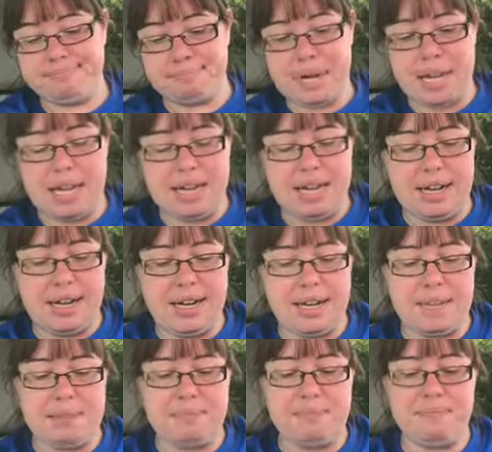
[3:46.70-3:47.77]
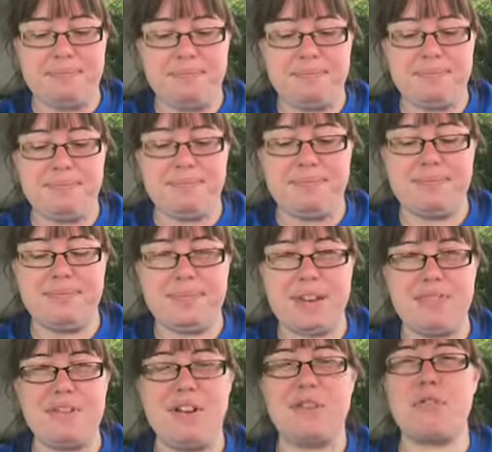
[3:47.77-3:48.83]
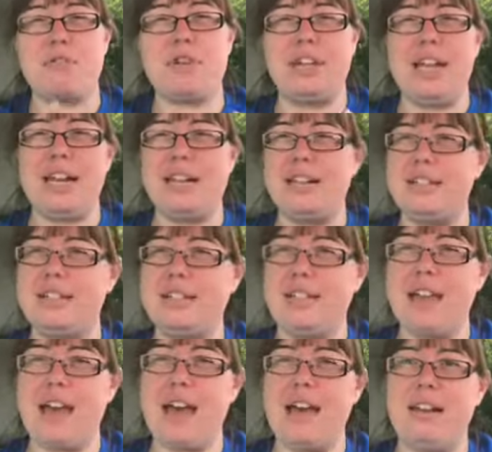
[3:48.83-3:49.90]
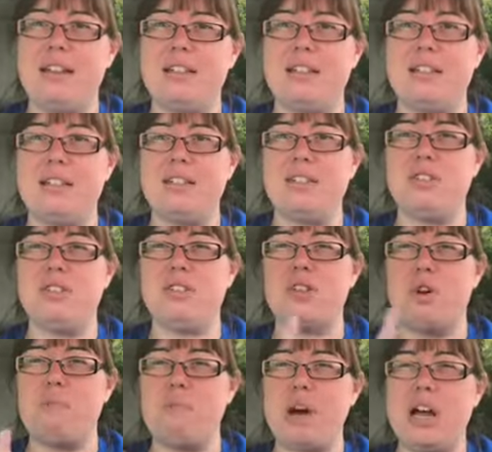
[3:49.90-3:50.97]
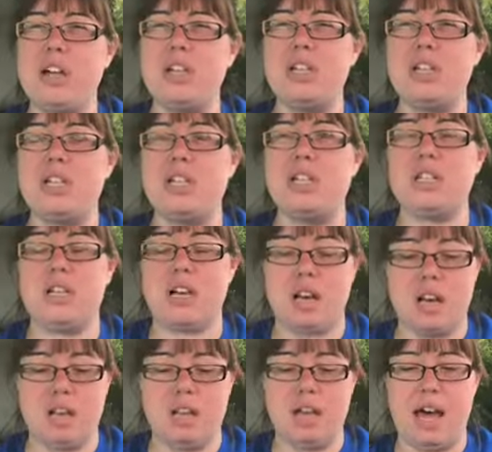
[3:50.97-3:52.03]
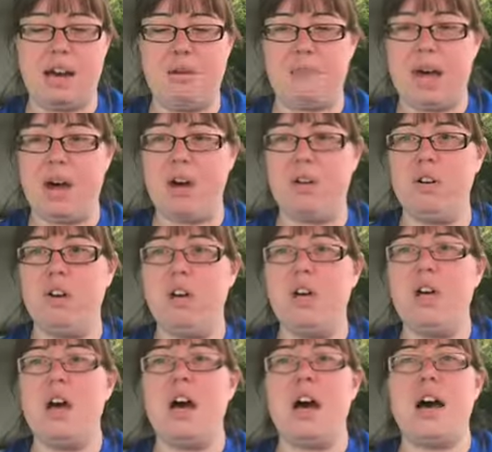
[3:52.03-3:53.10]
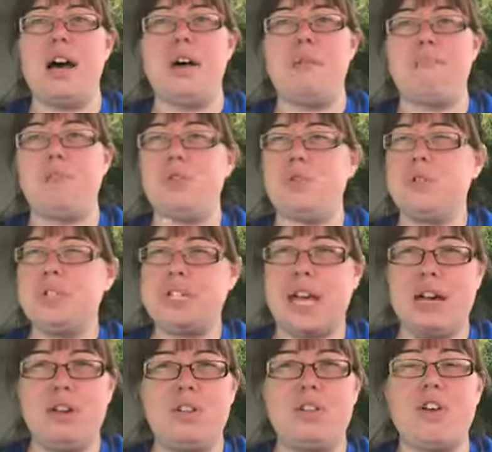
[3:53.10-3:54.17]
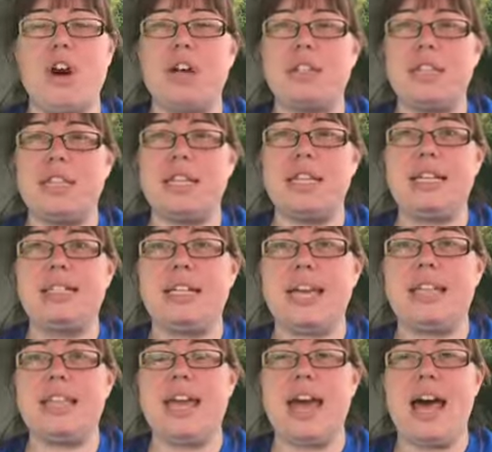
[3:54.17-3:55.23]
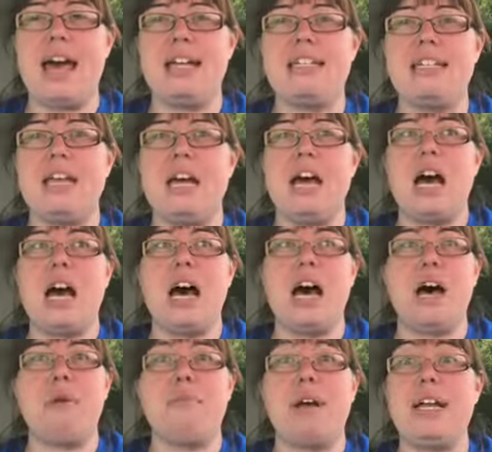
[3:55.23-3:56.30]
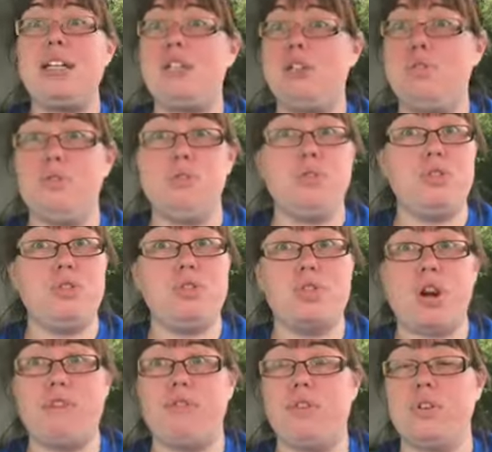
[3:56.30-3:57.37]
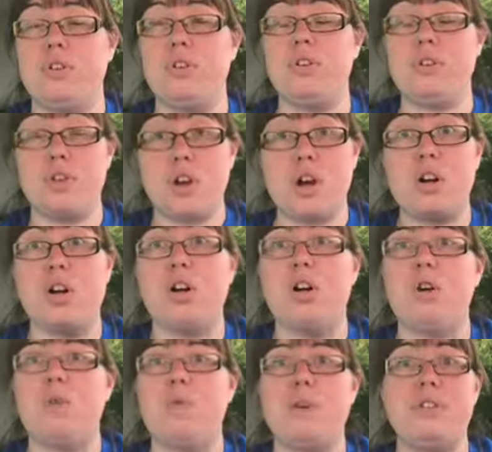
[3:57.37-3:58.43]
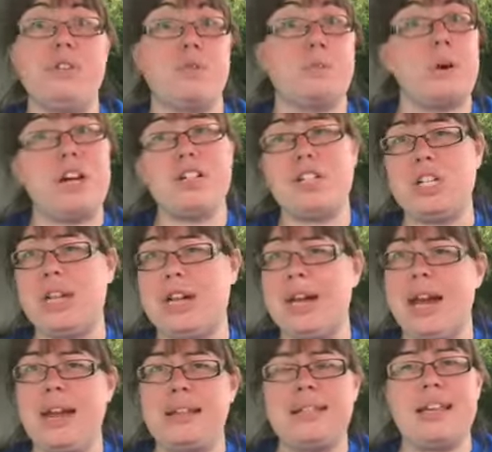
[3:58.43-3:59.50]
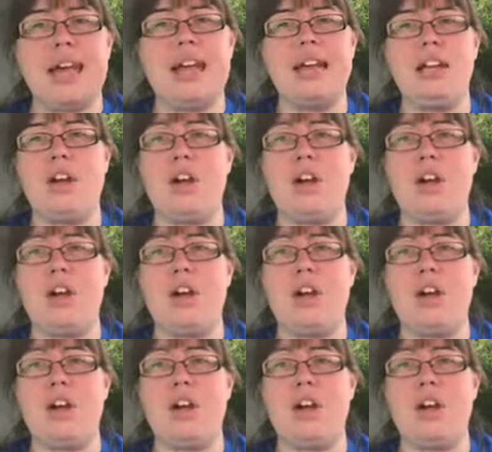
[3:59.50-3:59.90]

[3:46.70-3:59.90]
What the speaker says: but I've never related to that so much. It's a lot about suicidal thoughts and things like that. I do struggle with depression and anxiety and